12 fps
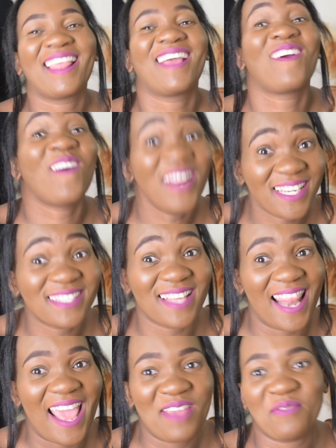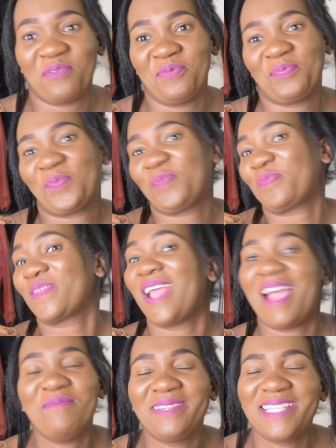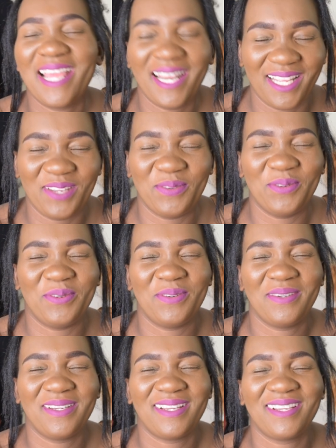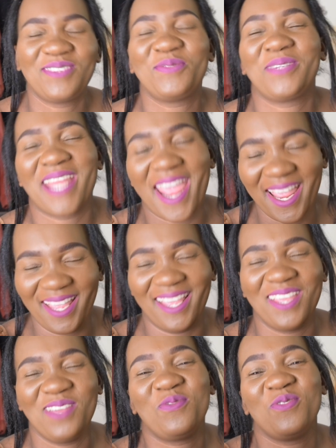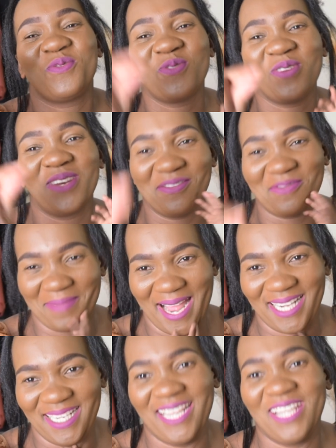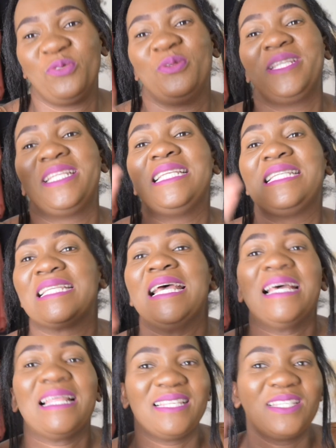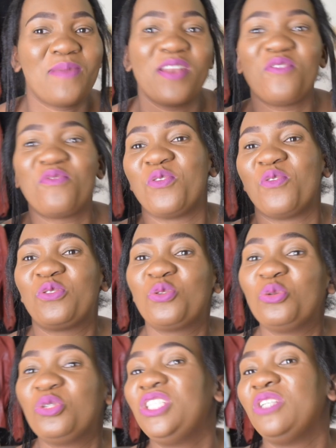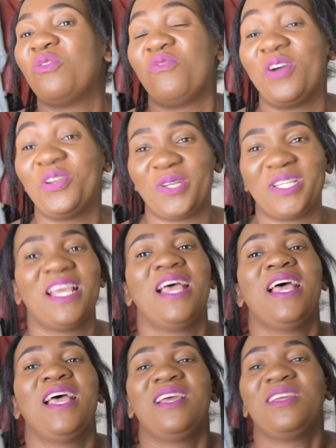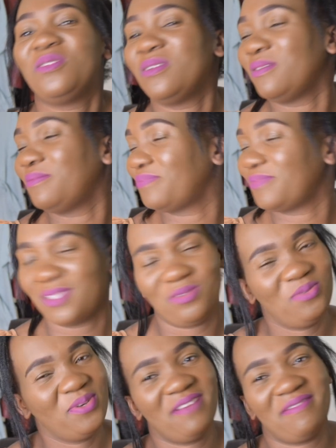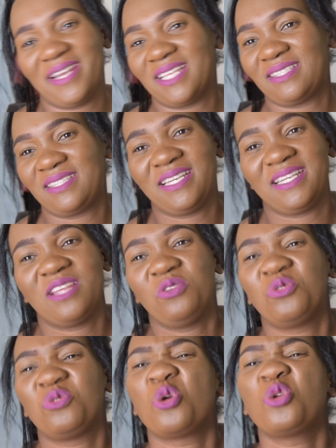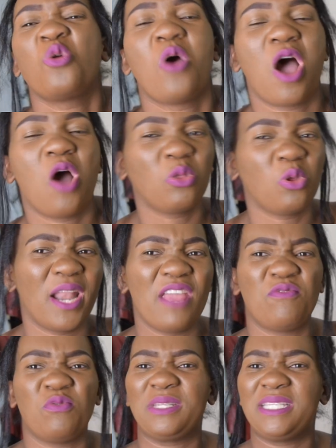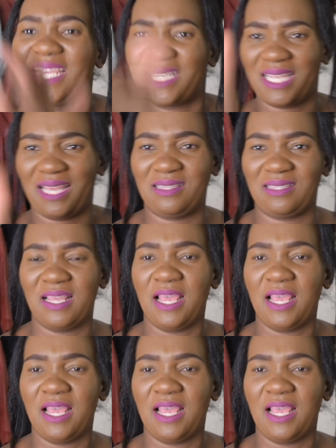God is alive. I'm telling you. Today, if you do not have money and you need this money for your tuition or what, what you never understand you don't know how your life will take time